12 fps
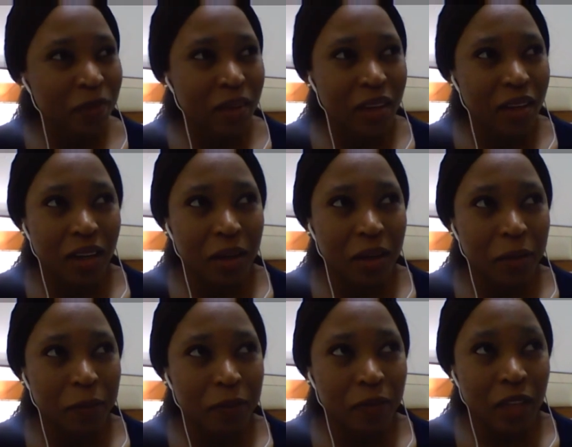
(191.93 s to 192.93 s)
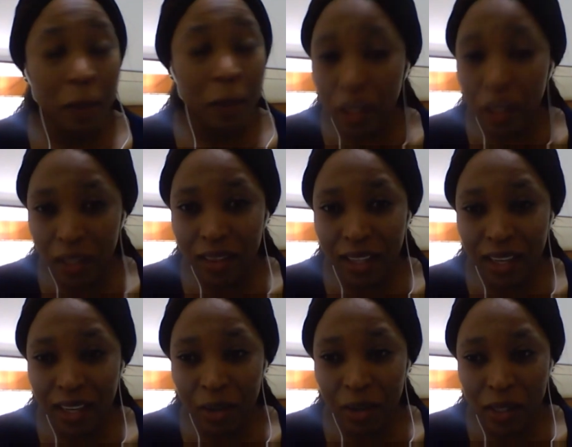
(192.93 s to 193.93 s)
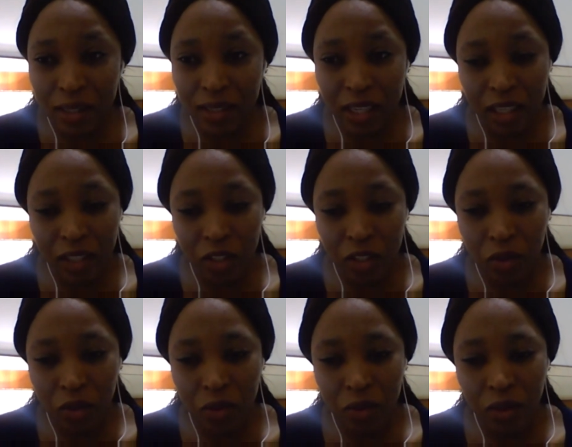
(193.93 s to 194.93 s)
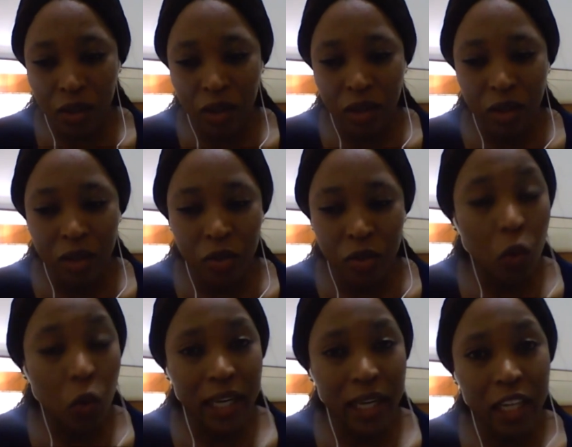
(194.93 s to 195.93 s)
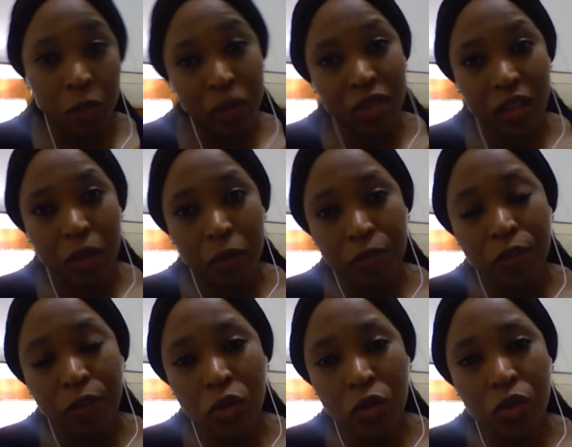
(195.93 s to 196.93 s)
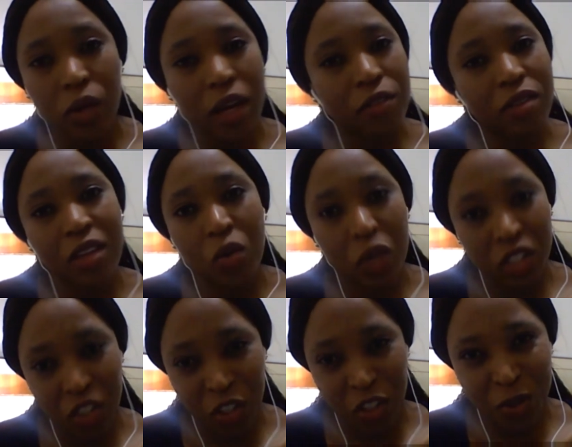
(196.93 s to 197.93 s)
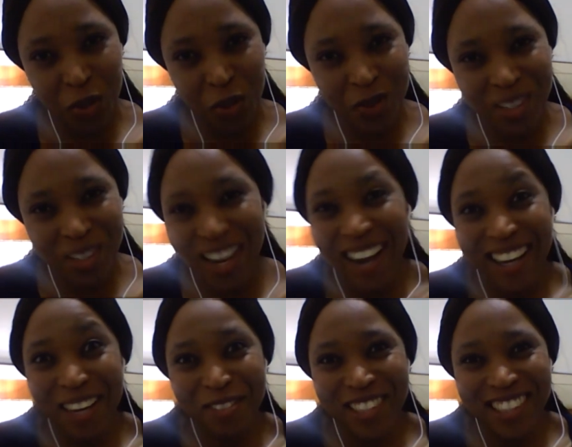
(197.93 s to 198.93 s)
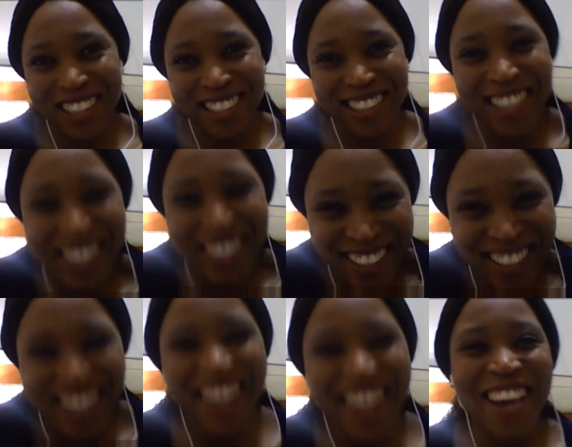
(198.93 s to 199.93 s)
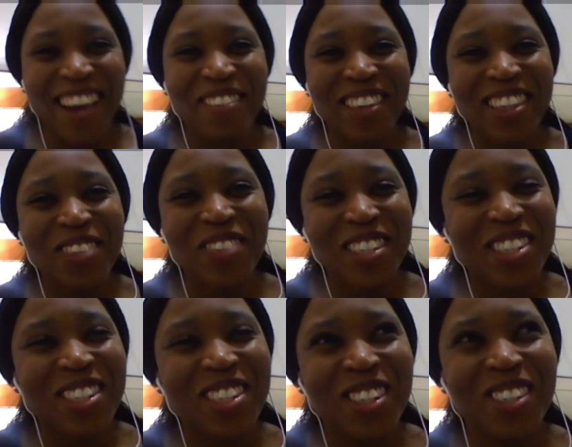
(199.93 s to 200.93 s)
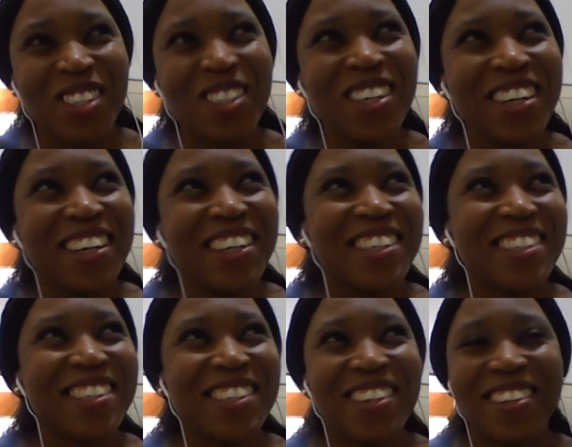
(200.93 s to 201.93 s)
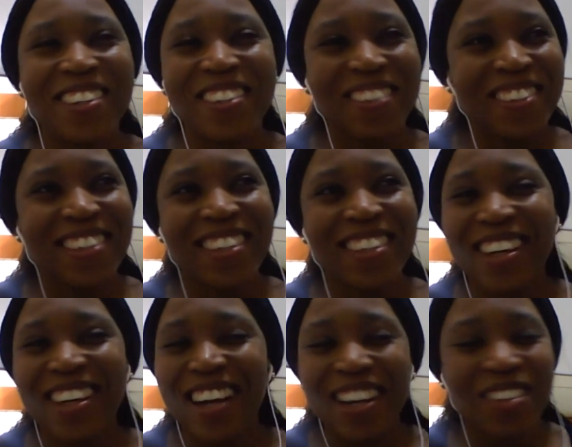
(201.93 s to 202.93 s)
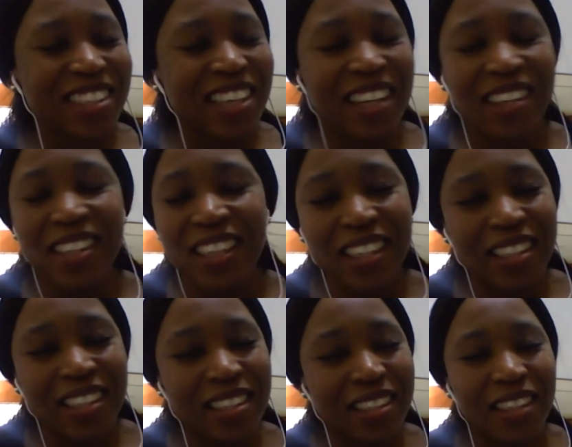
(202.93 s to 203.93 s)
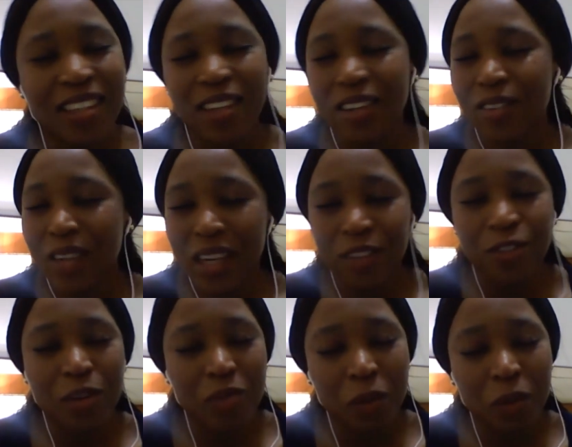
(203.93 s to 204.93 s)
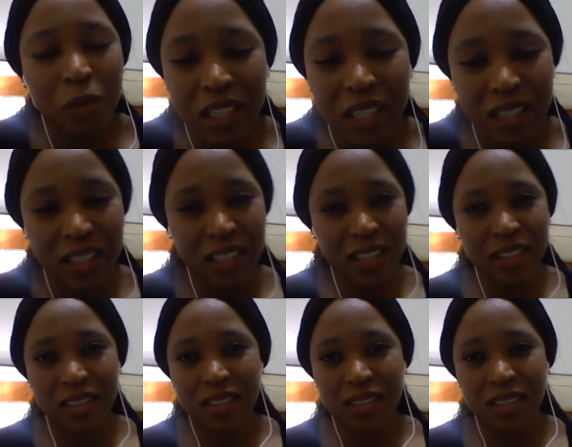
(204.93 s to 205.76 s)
The apartment that I was taken to, no one had been there before, so everything was new. I loved it. Everything was new. So yeah, I could settle in right from the beginning.